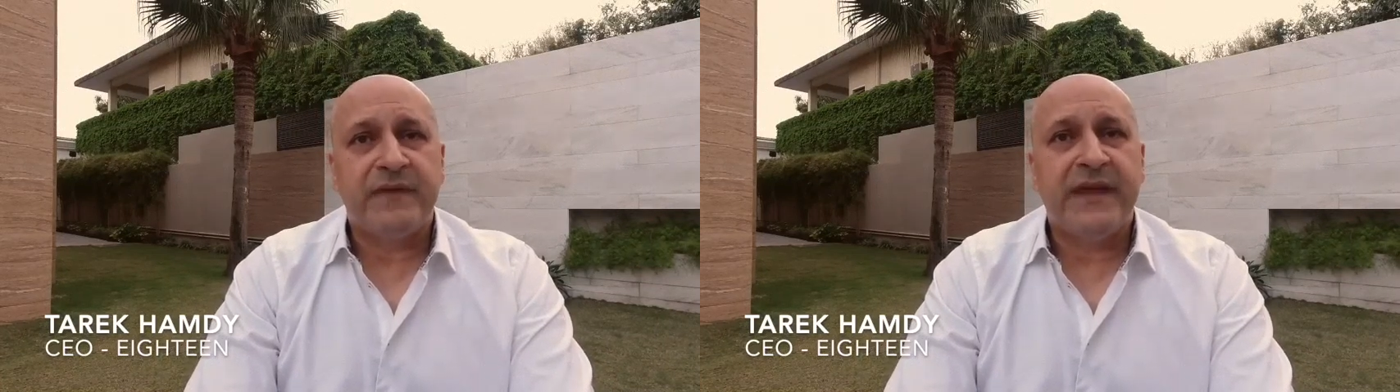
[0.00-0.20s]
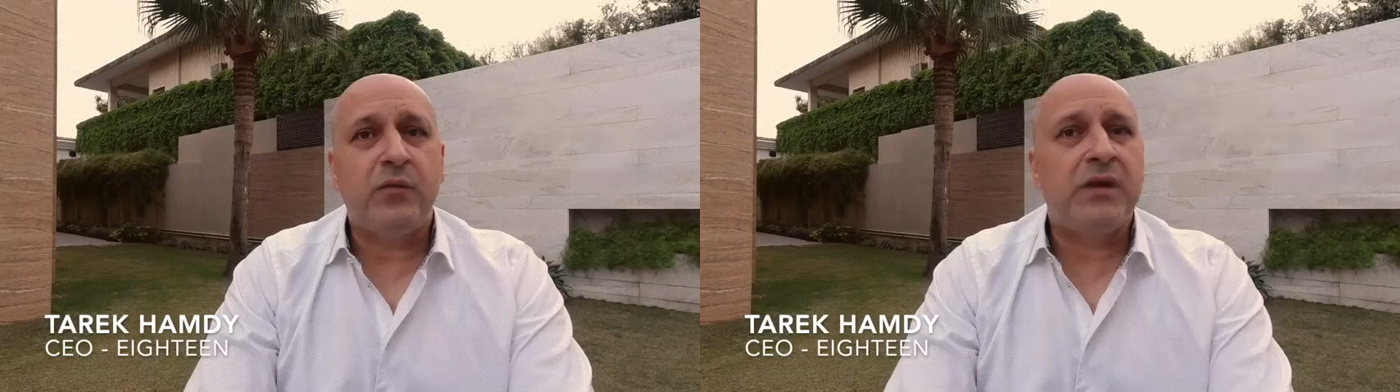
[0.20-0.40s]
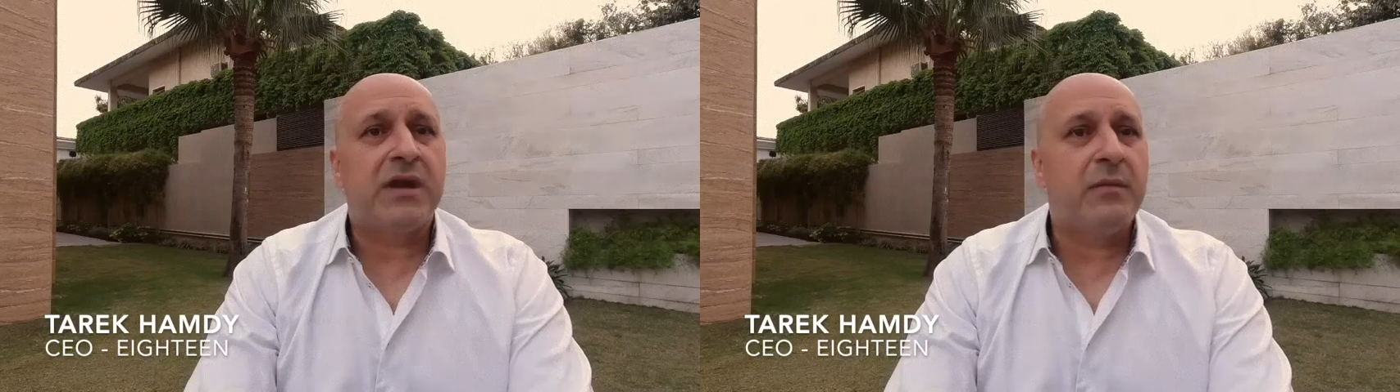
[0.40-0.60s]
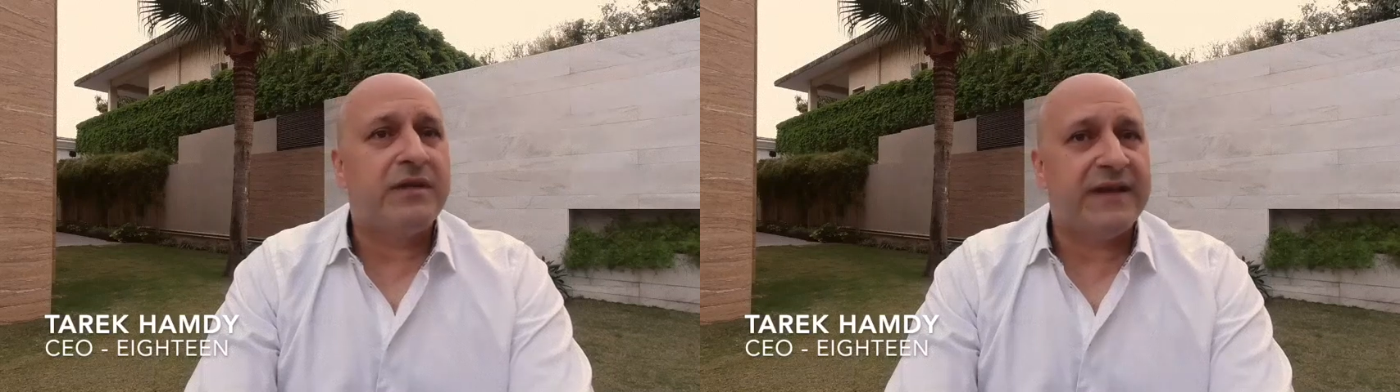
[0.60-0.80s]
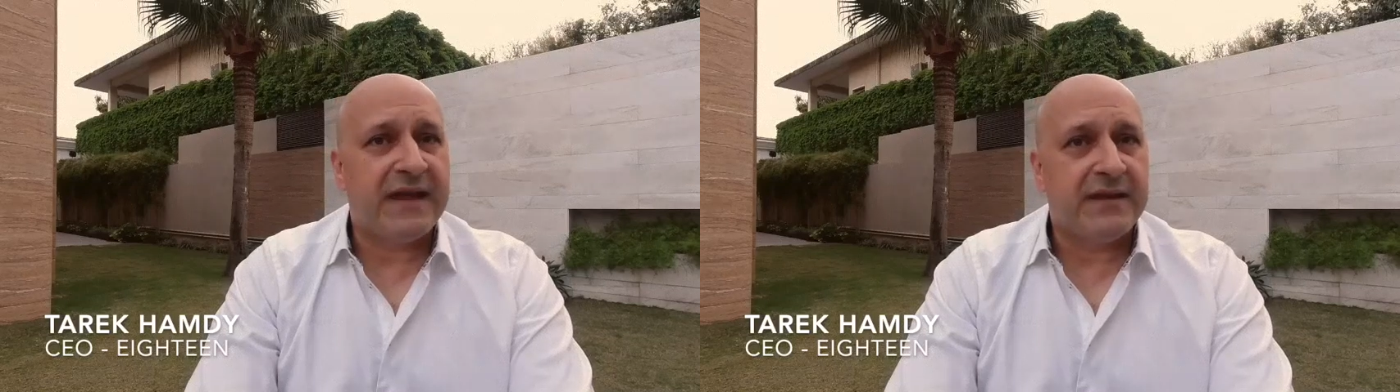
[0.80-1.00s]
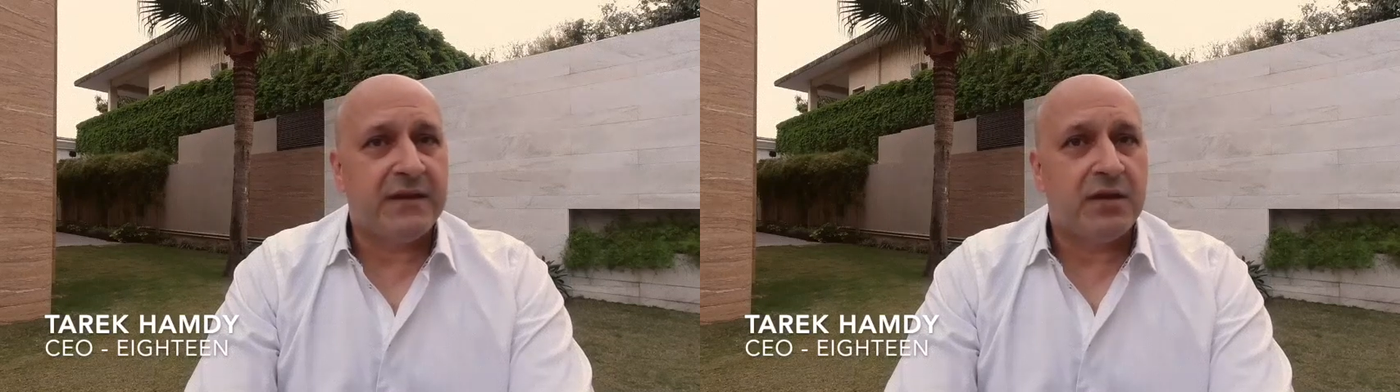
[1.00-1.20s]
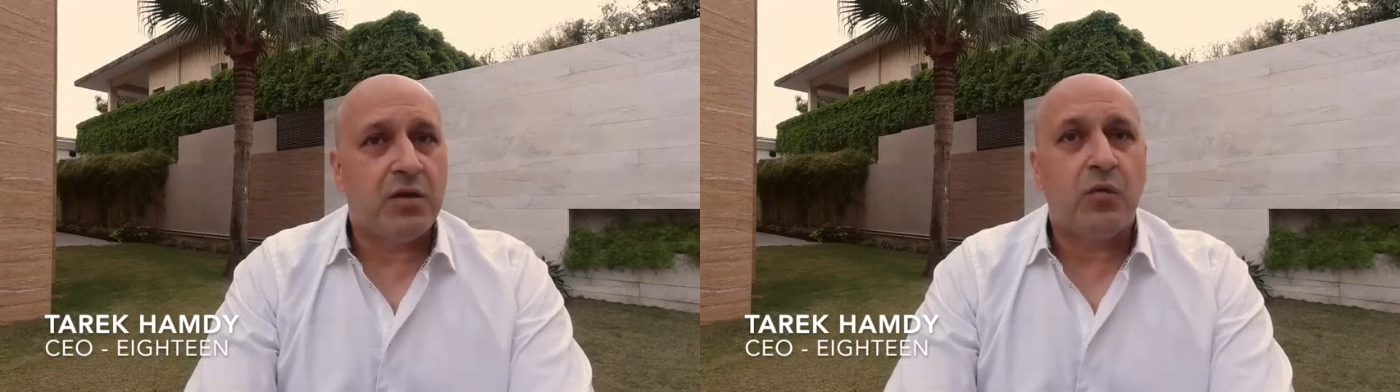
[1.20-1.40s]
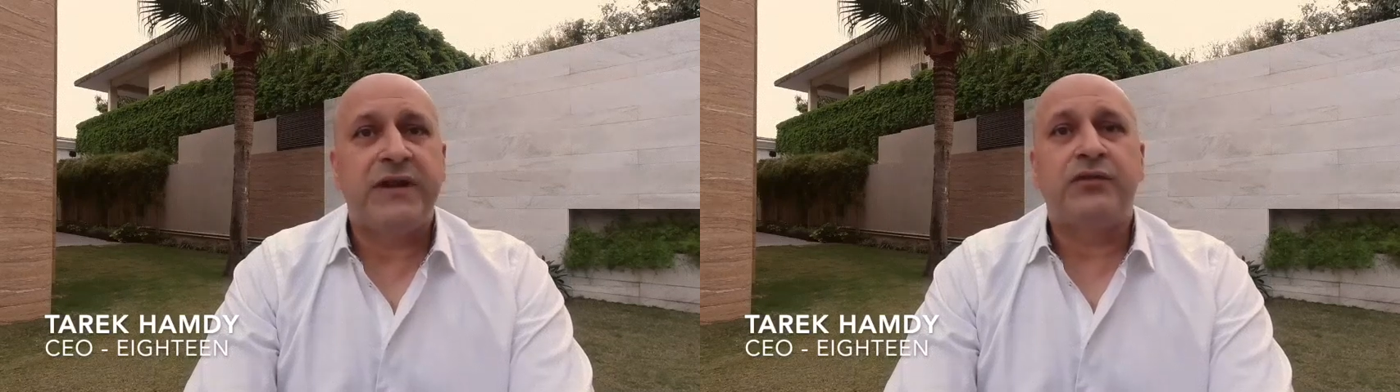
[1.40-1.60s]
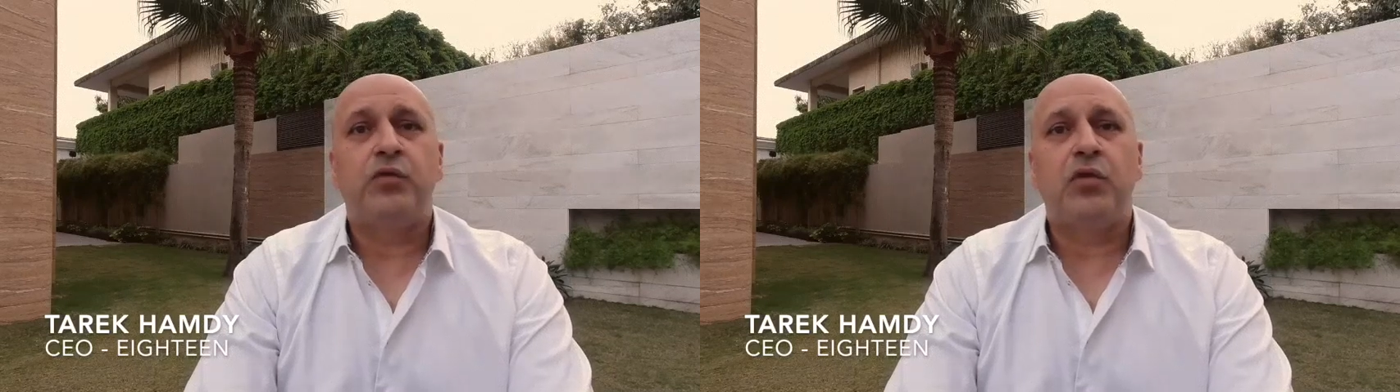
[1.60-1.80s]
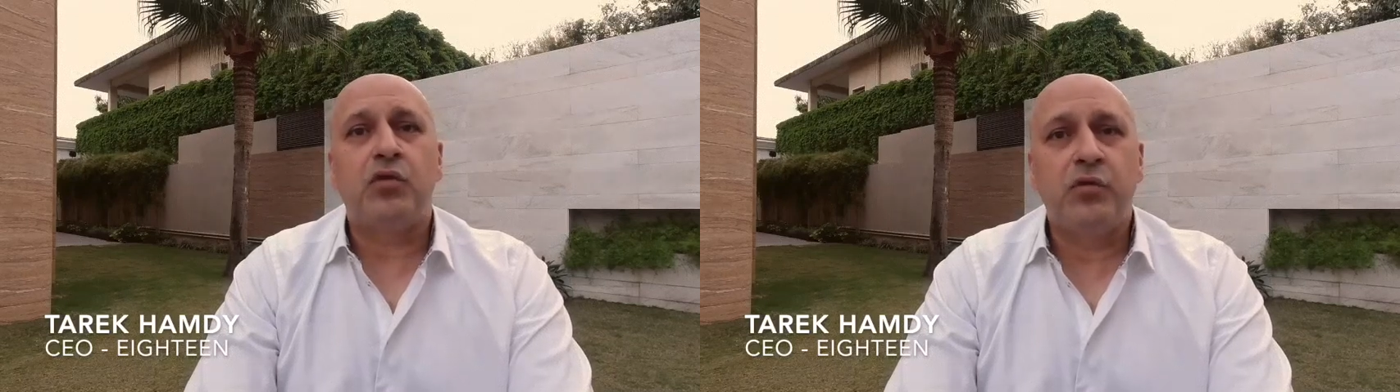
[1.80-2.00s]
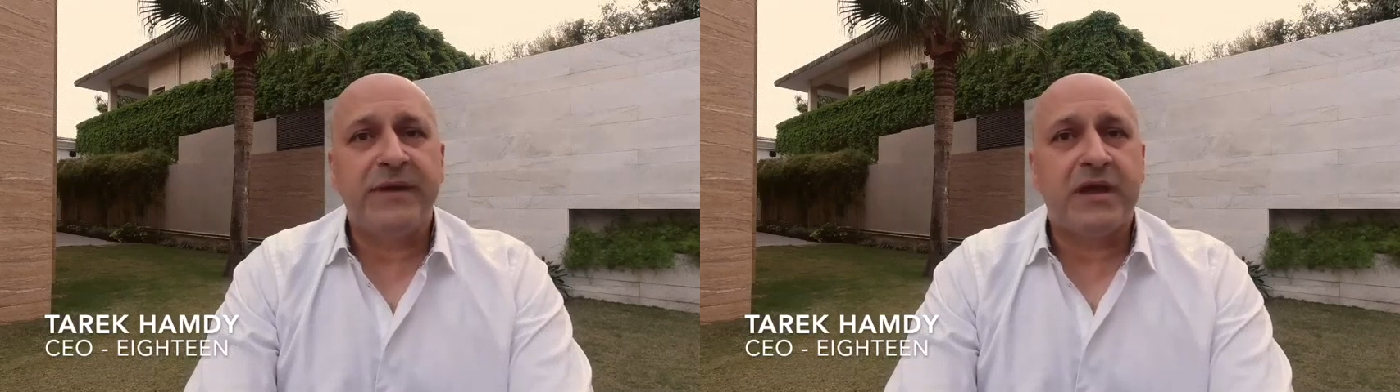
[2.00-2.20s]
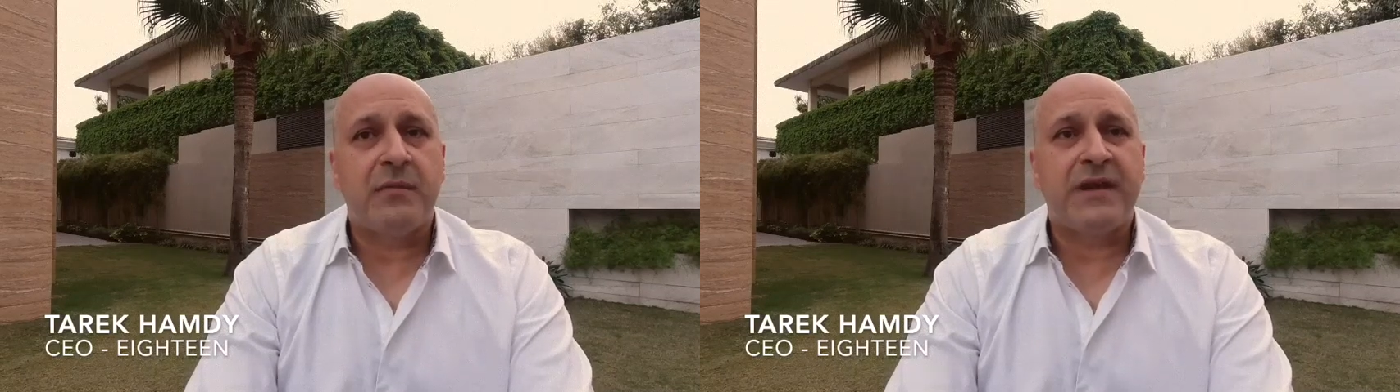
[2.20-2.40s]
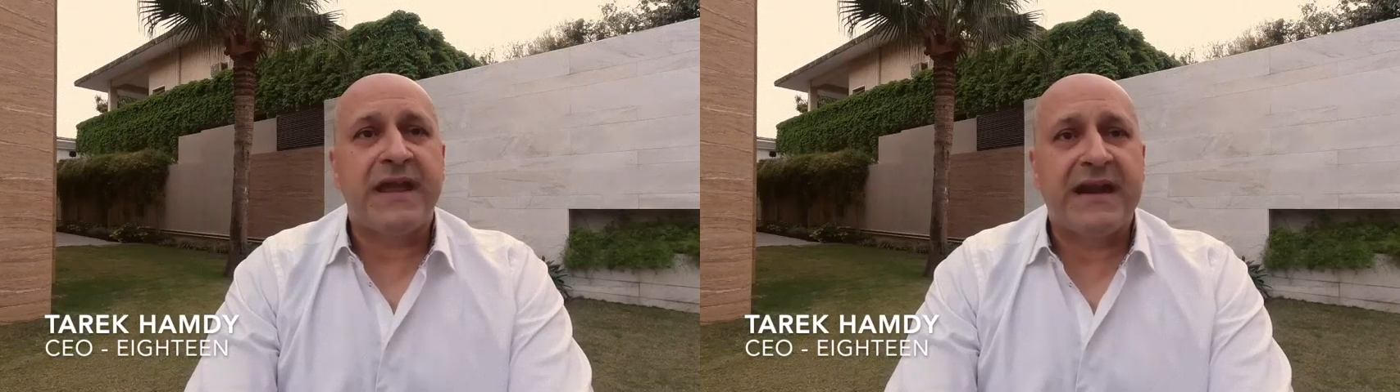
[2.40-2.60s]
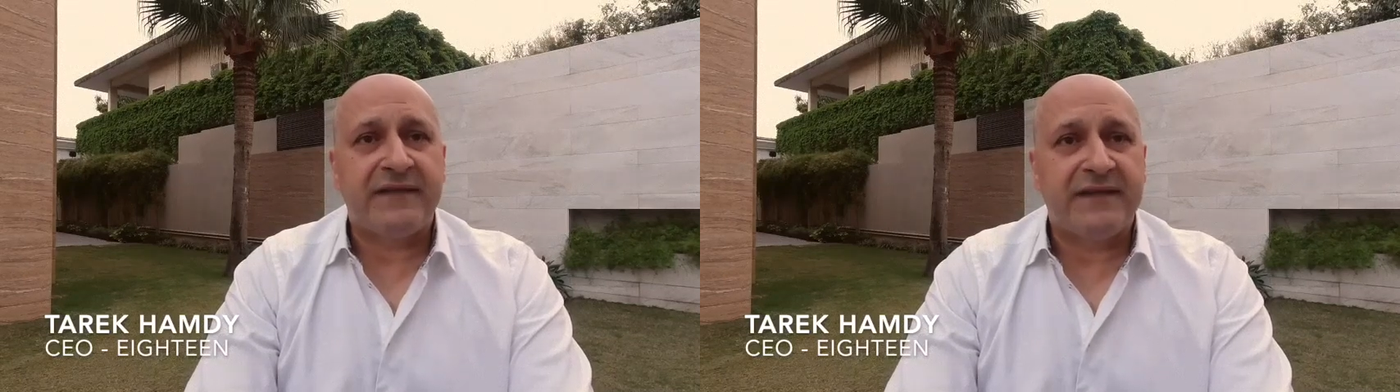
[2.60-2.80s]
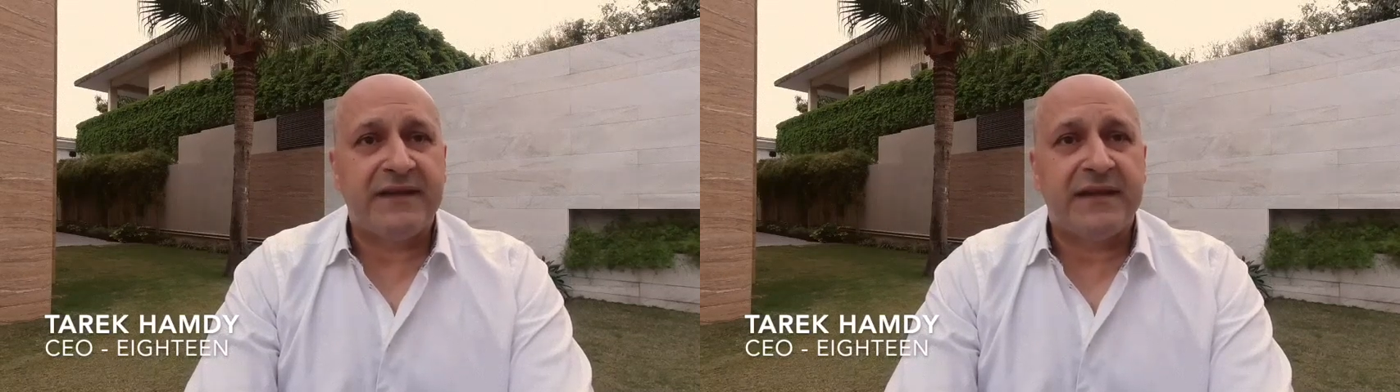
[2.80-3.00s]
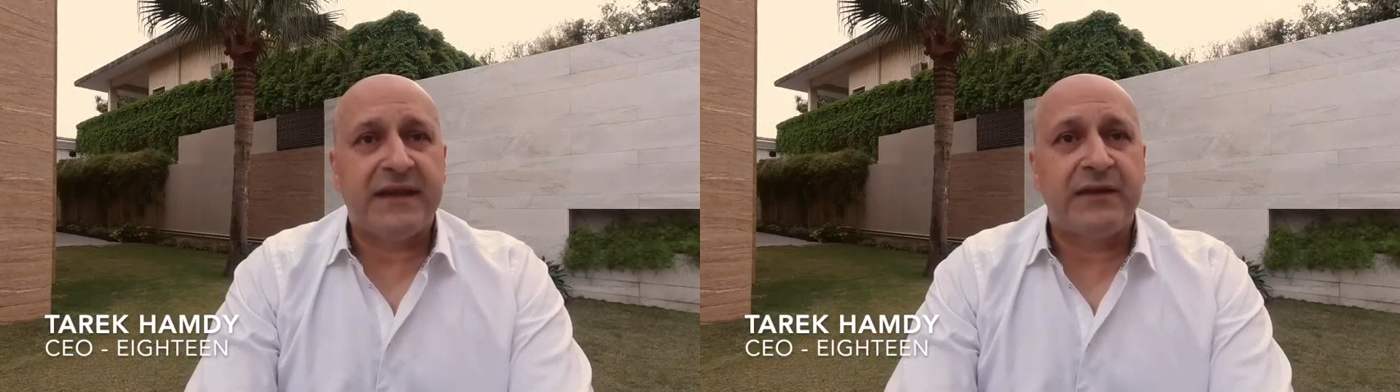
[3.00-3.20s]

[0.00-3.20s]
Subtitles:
there will come a day when it will all become reality